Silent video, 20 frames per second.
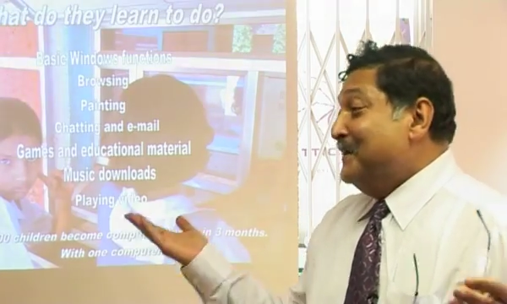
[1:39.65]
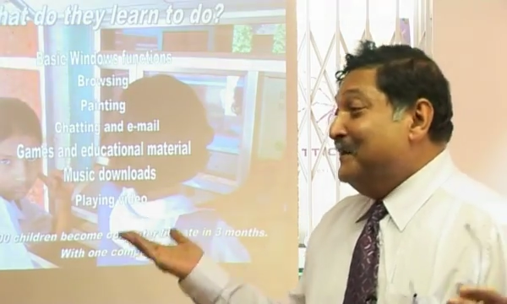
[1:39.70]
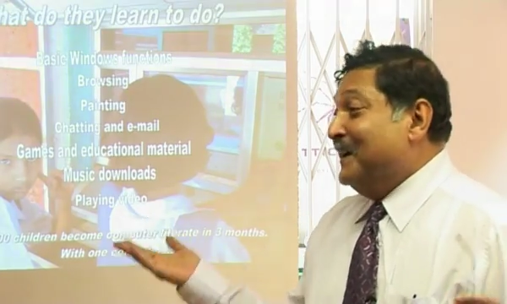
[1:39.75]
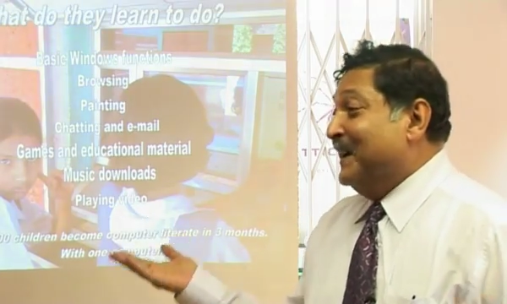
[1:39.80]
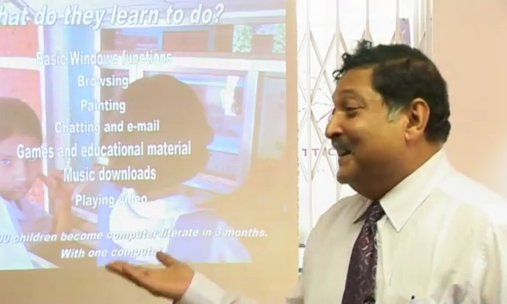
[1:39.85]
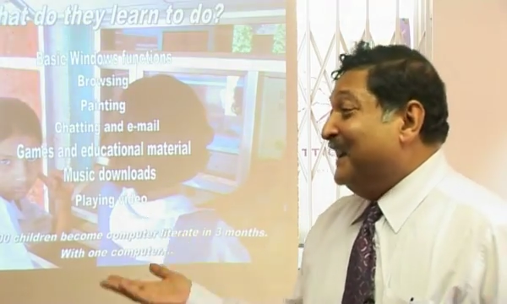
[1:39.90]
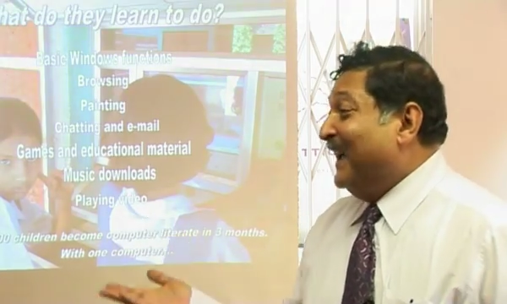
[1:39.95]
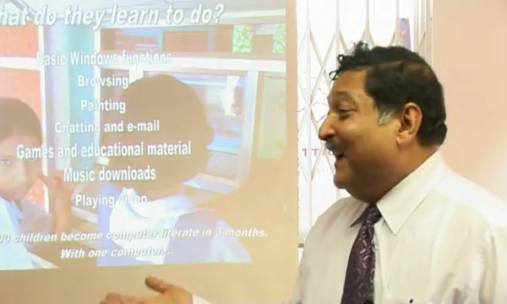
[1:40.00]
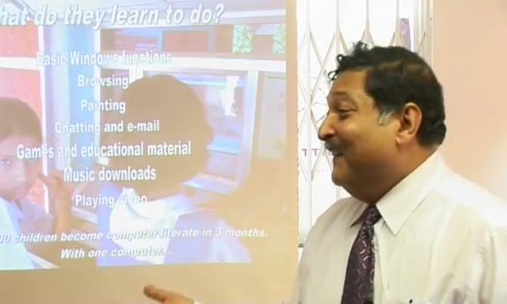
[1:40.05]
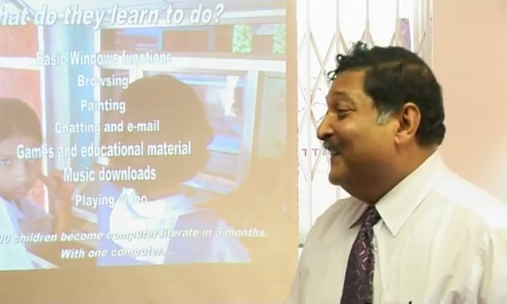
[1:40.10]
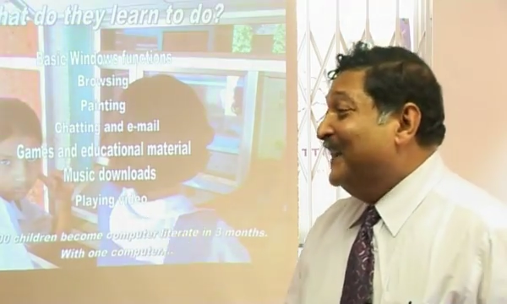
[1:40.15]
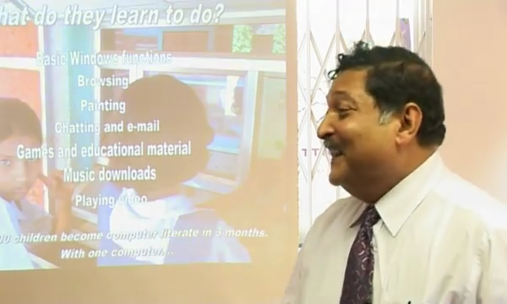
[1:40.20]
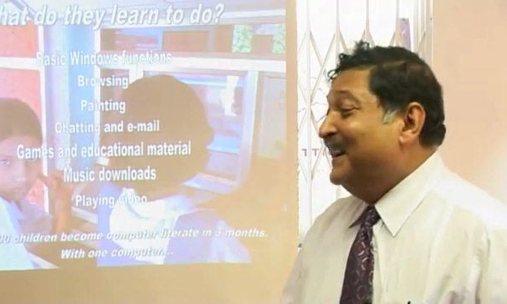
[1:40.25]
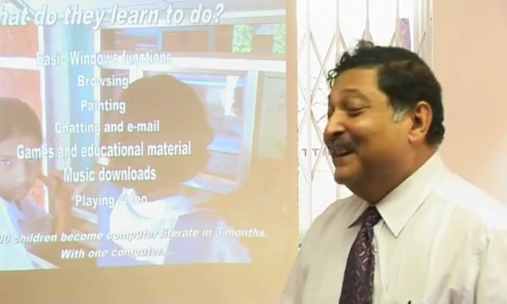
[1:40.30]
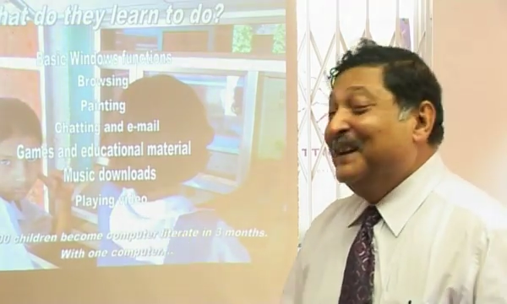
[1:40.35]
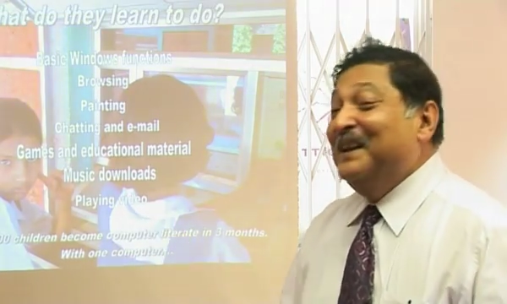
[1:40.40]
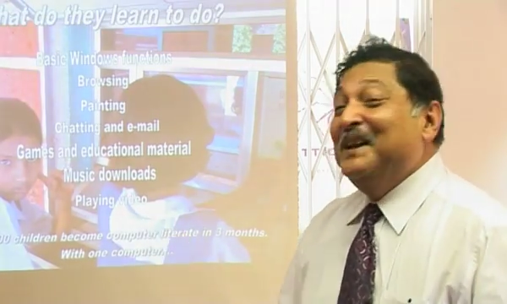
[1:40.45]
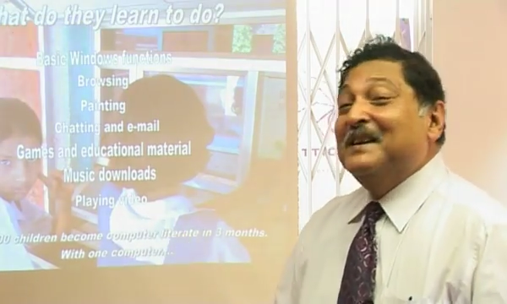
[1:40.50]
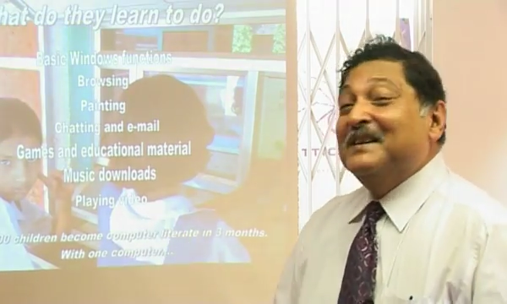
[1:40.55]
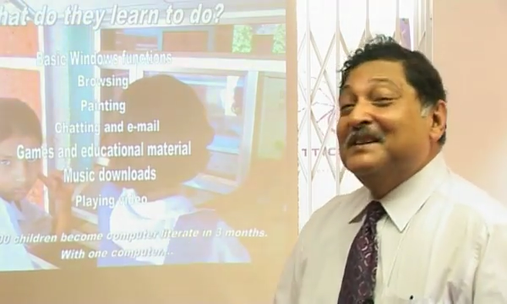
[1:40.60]
but I mean,
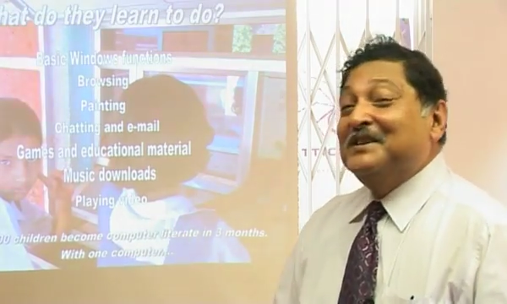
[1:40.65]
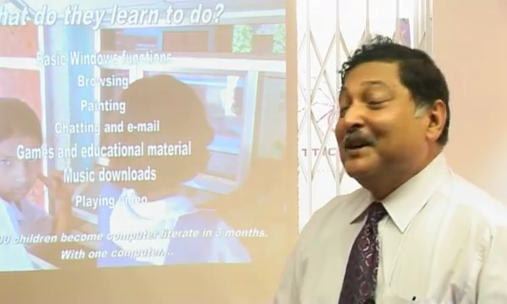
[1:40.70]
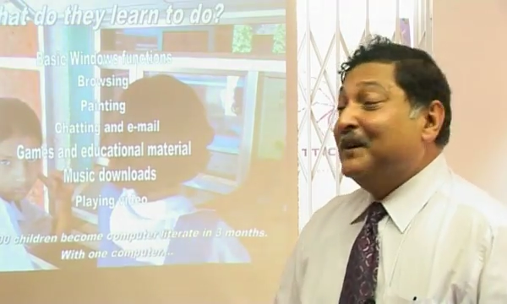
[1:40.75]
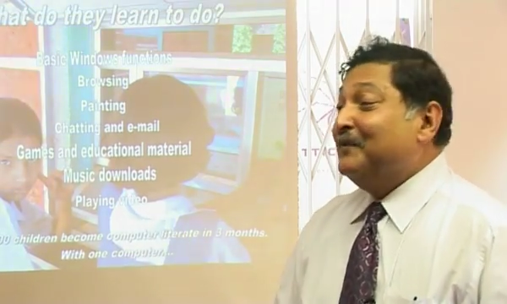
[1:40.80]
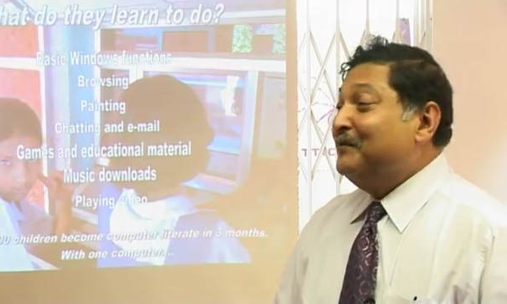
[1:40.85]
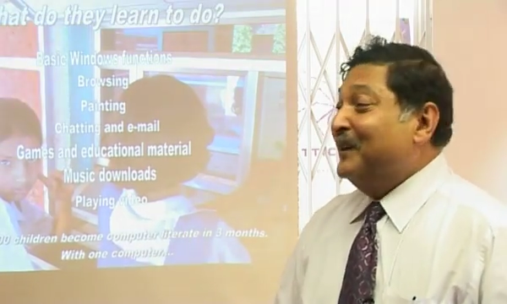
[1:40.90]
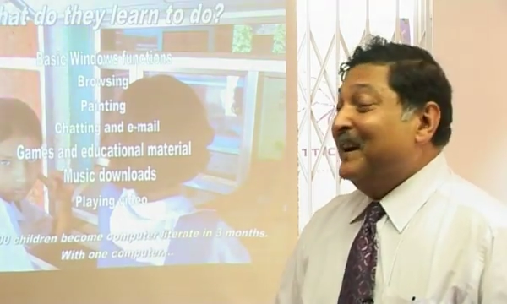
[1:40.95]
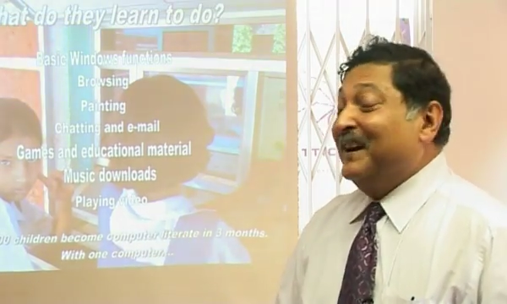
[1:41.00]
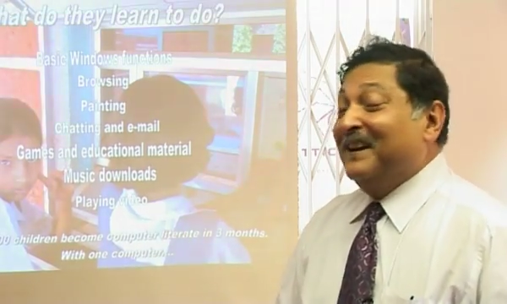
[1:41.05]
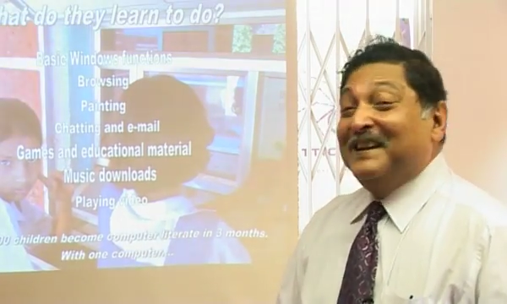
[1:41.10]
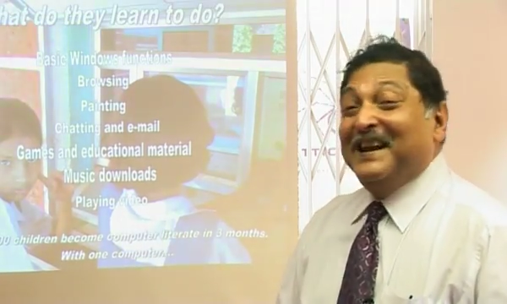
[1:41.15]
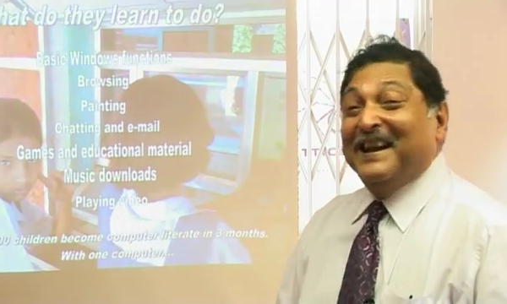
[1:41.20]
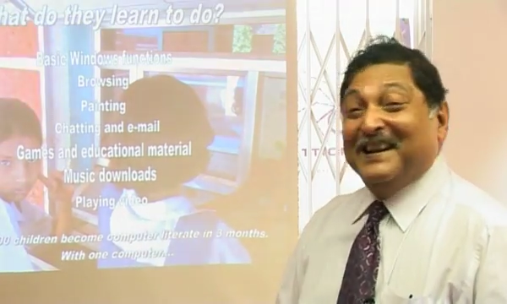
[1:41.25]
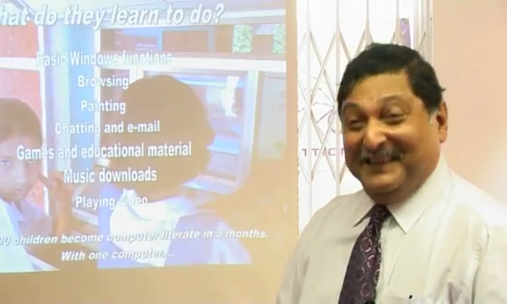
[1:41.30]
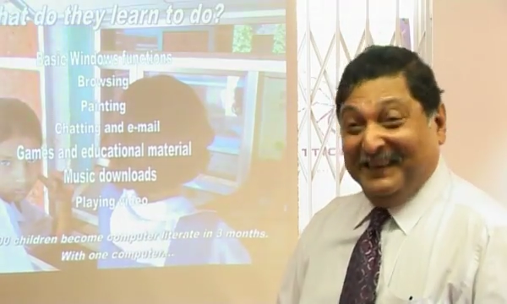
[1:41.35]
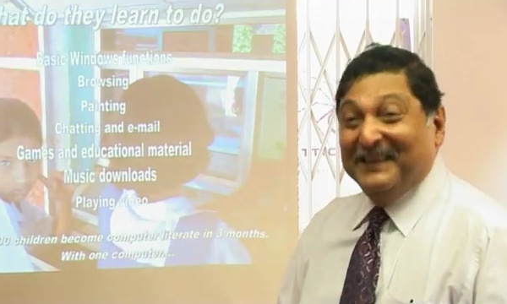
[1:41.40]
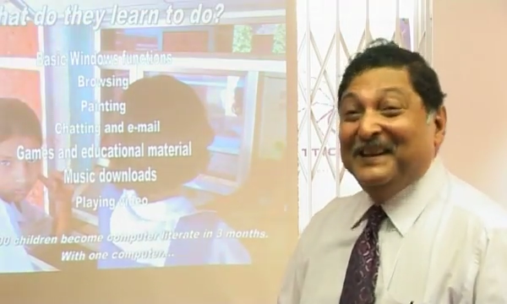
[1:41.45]
she had figured